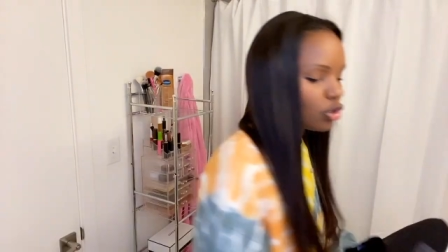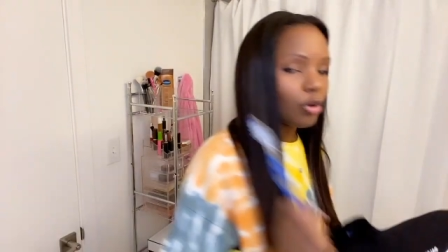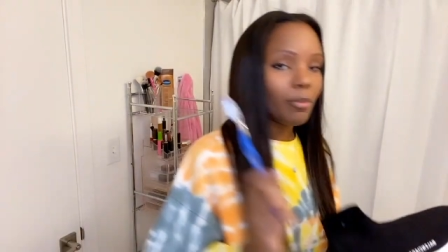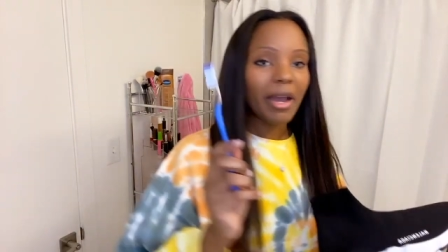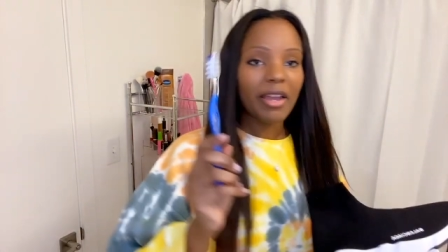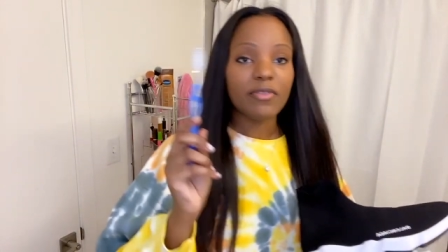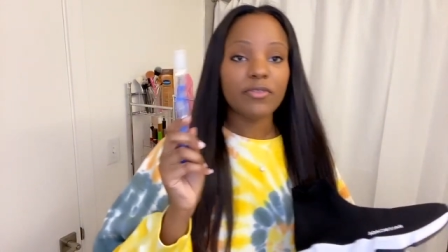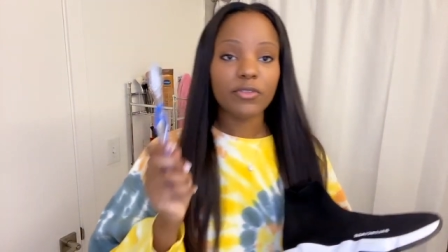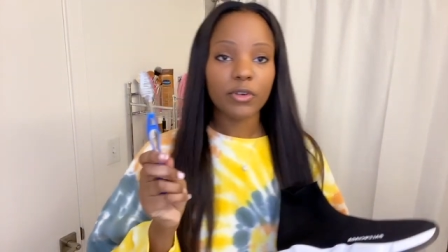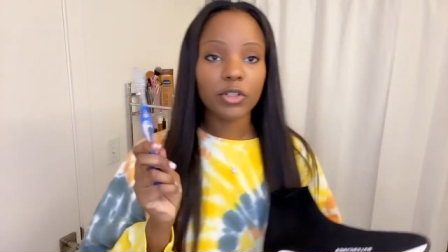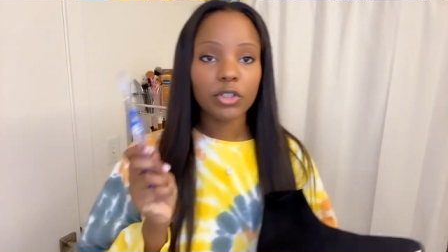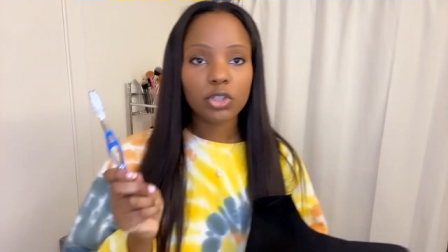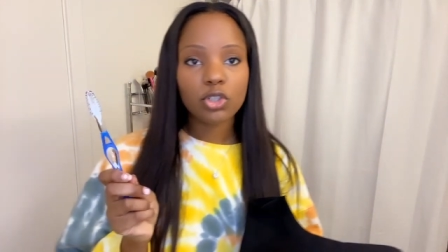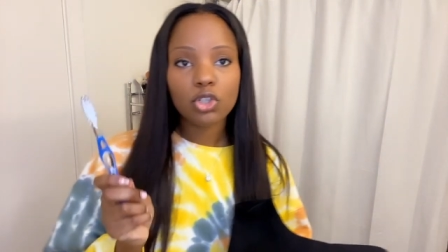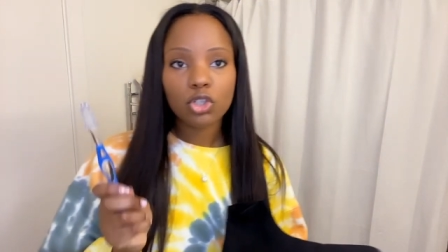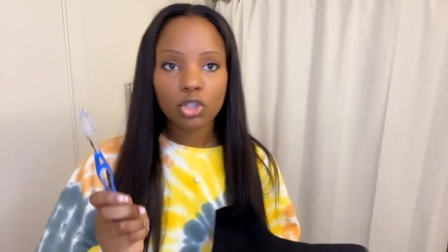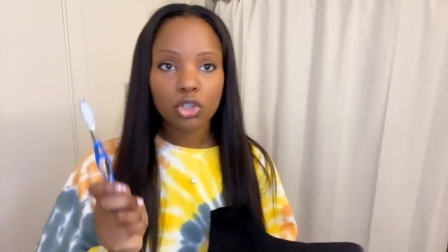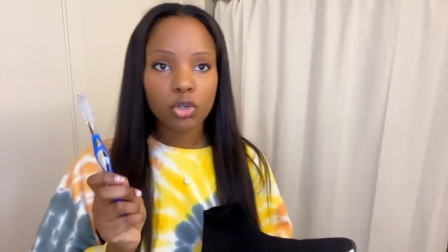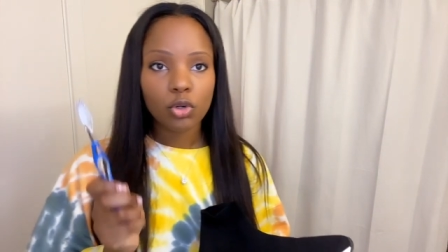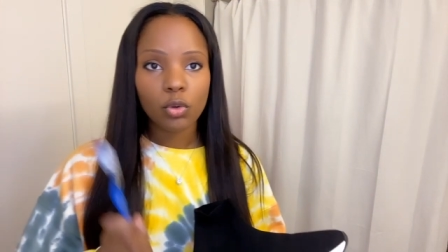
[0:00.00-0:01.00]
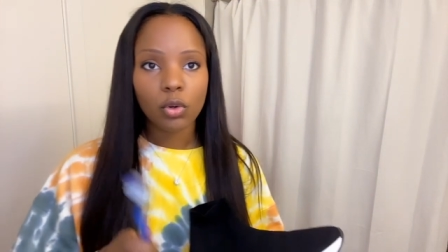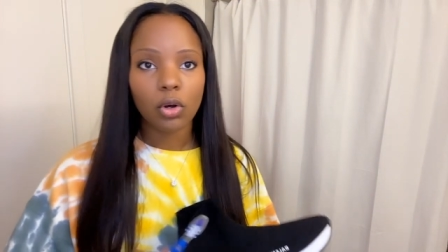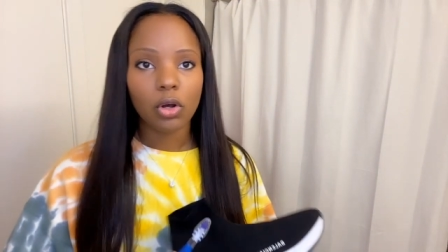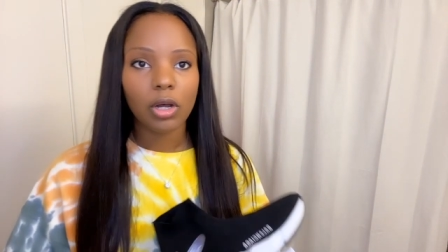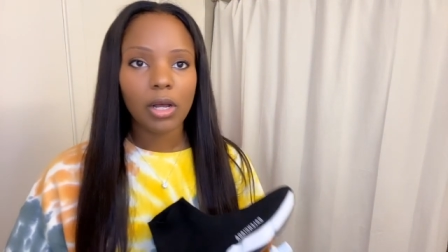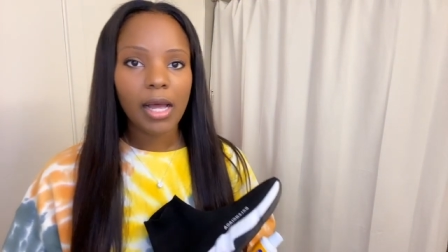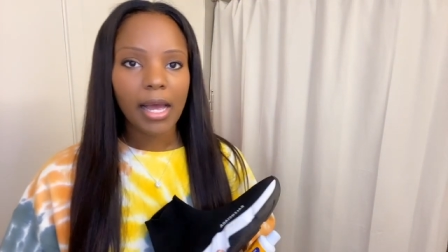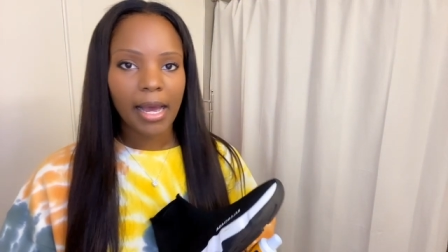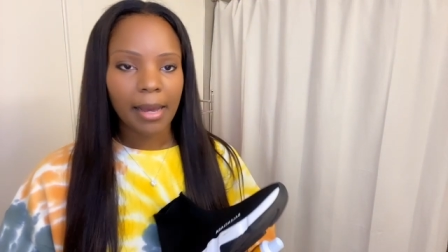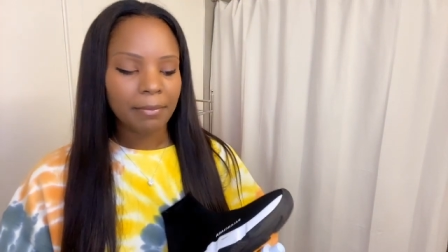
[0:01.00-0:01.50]
my first
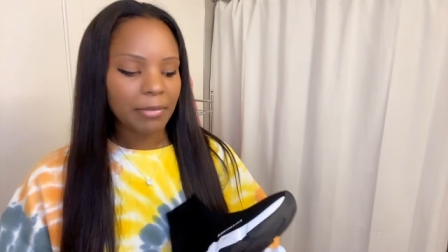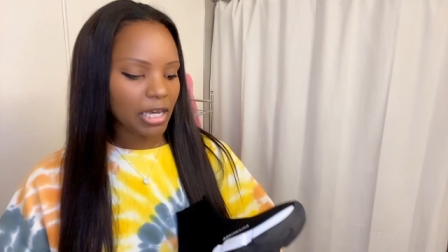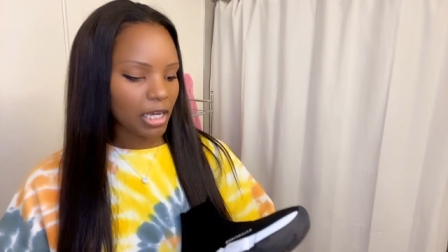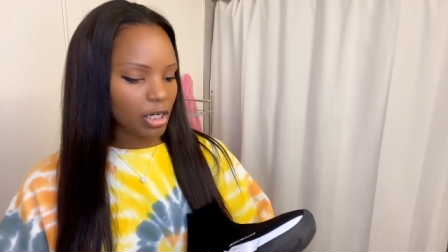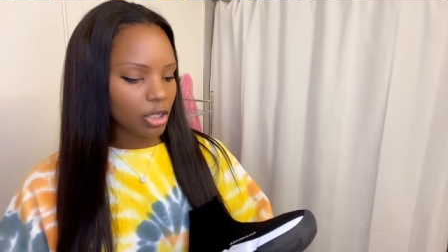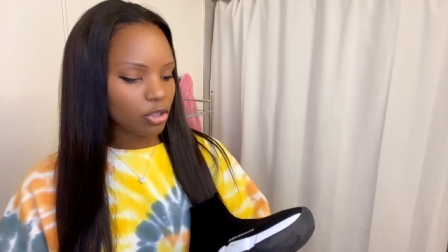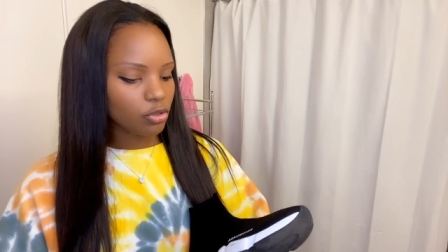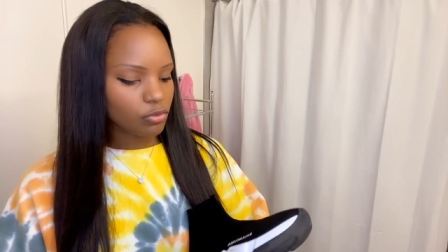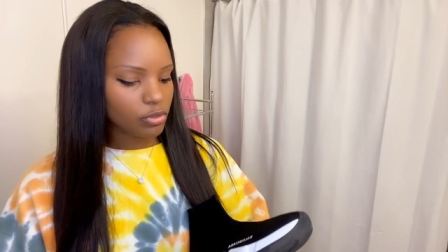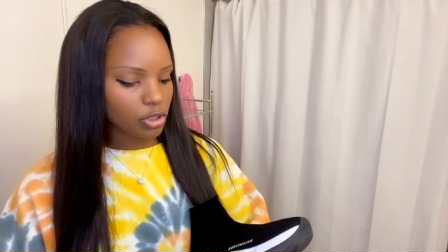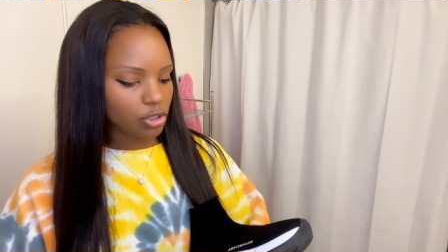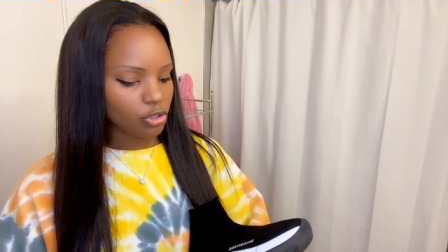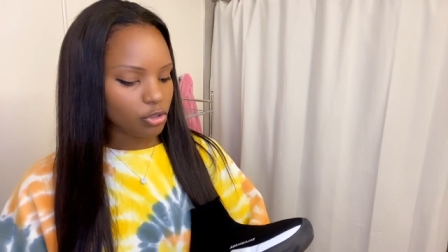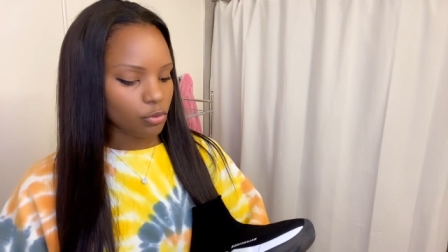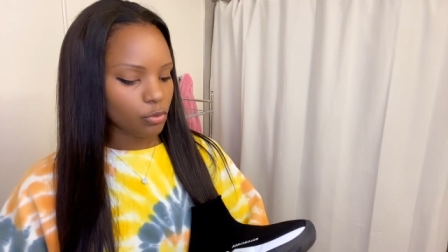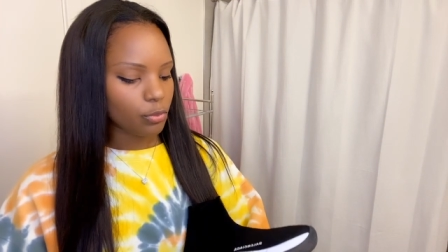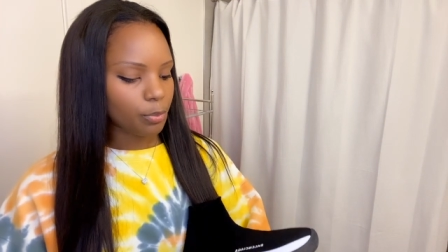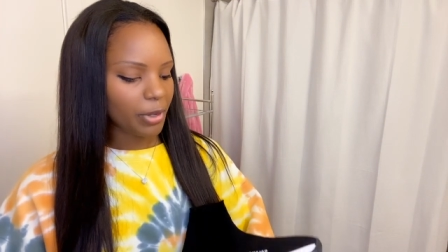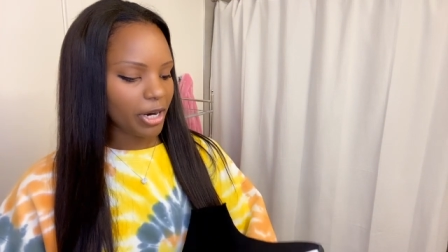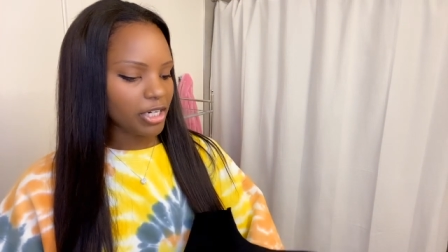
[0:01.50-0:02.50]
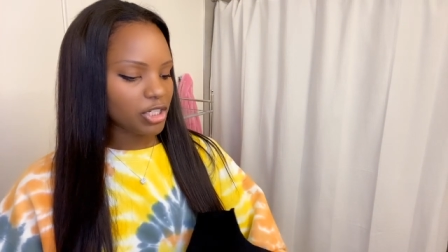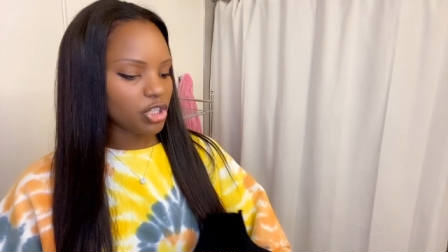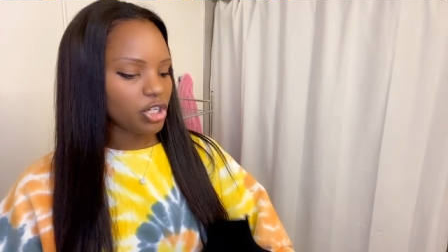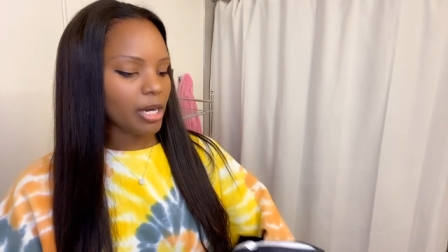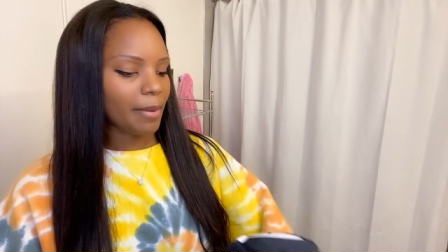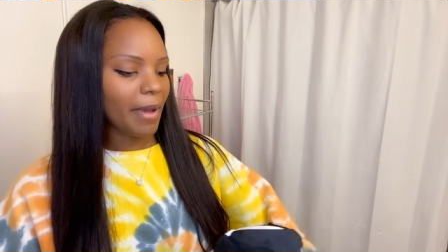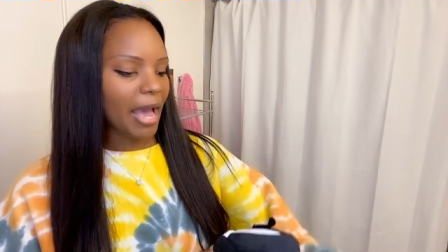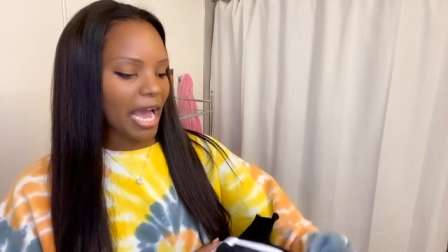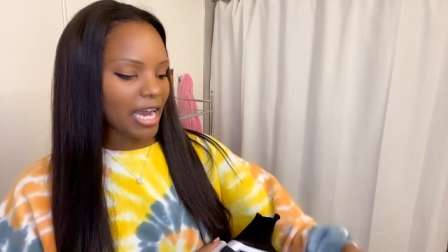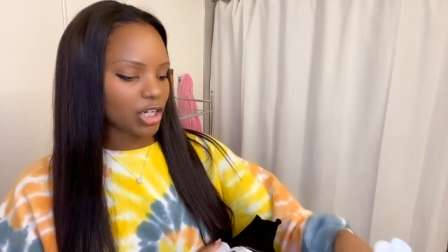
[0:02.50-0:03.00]
tool, I'm going to use a toothbrush and
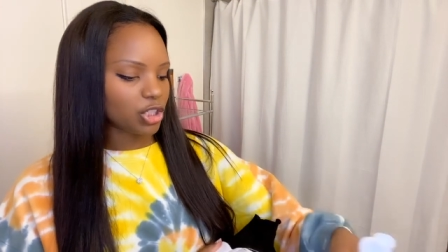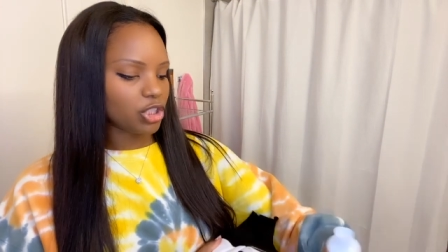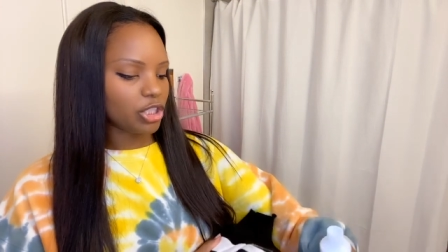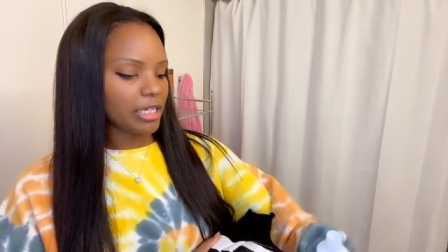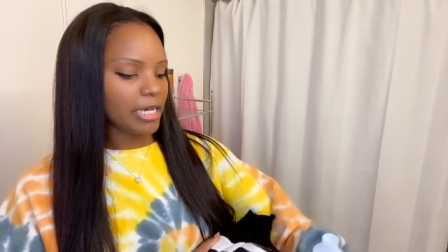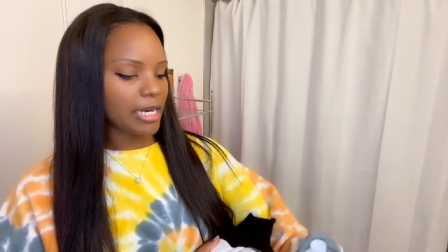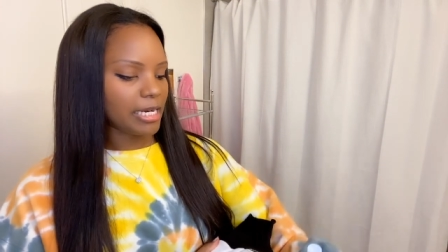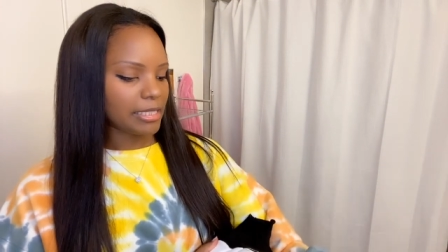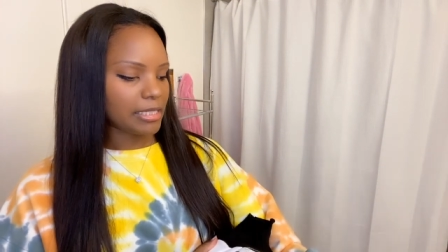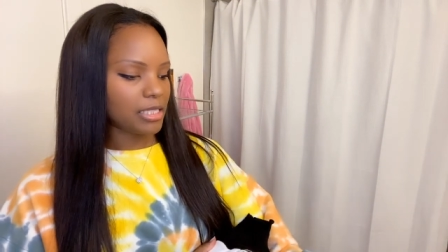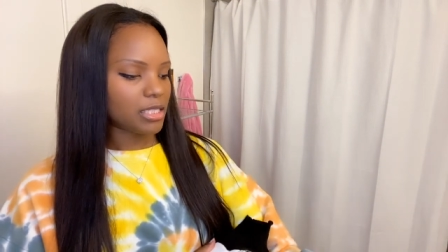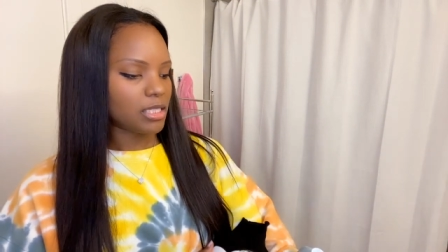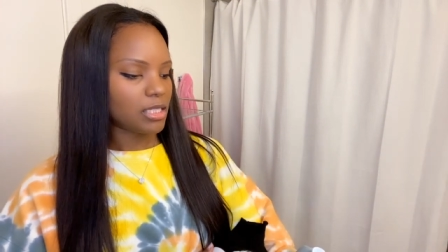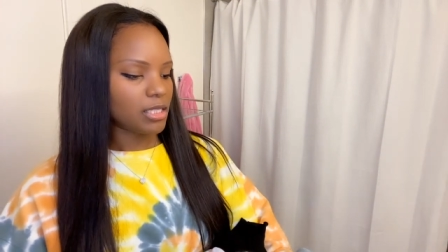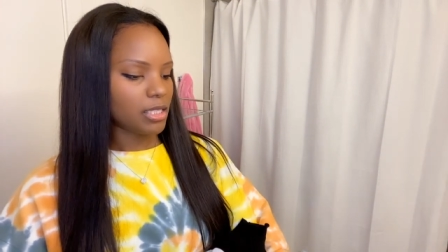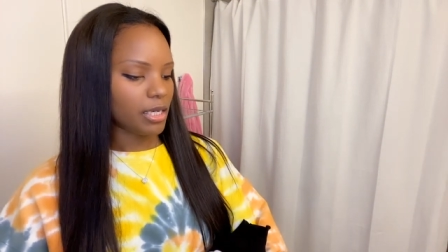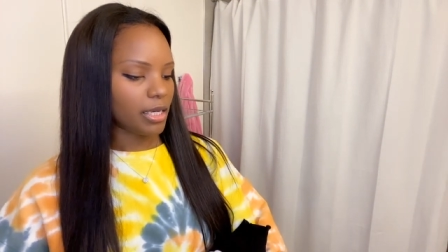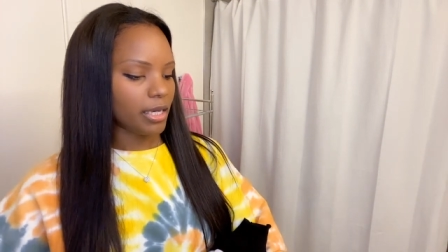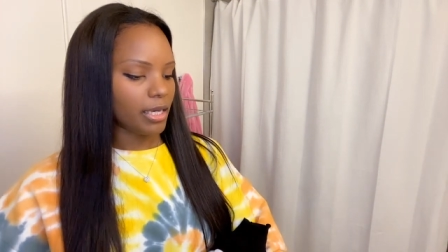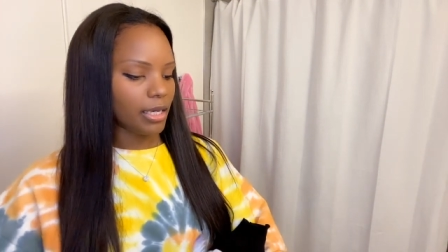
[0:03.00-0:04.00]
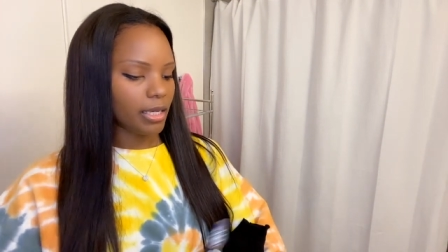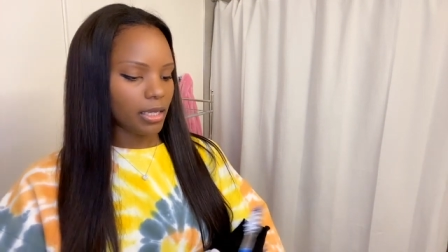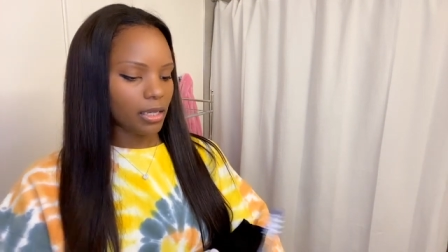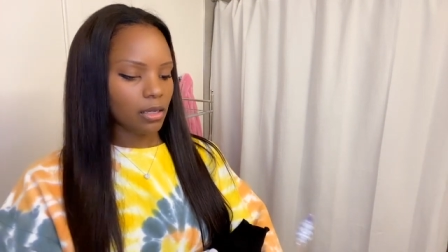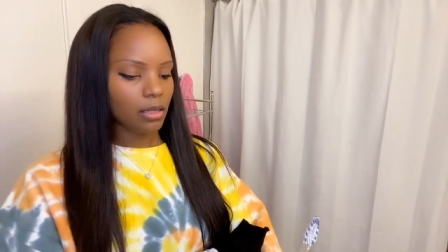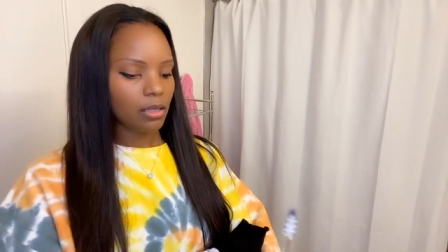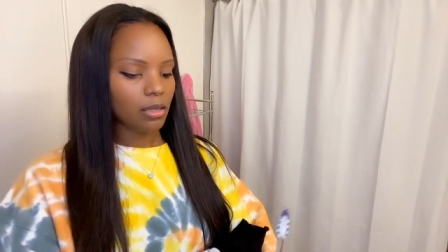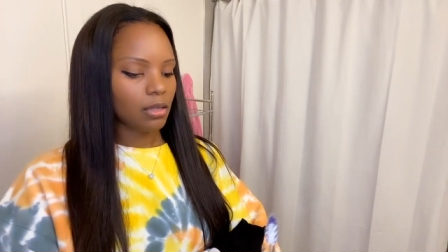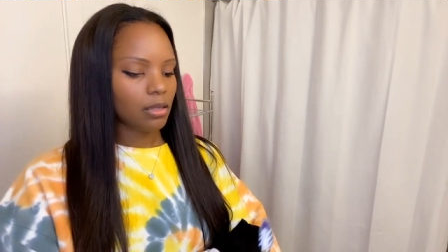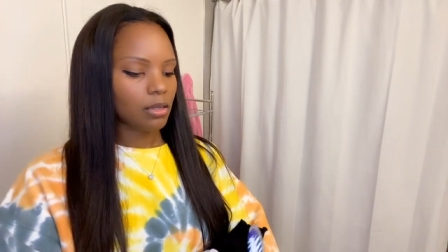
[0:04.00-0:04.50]
I'm actually going to see